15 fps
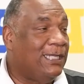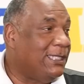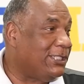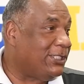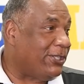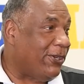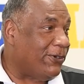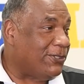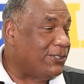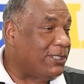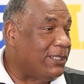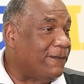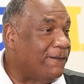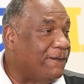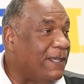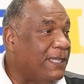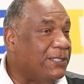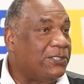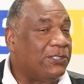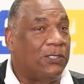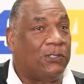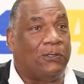staring us in the
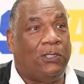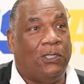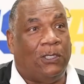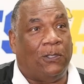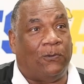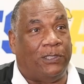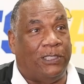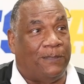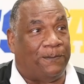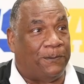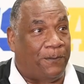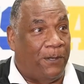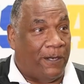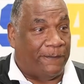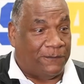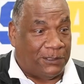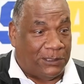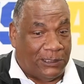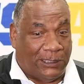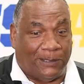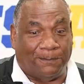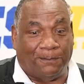face, so we need to prepare for
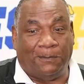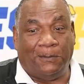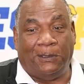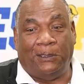them.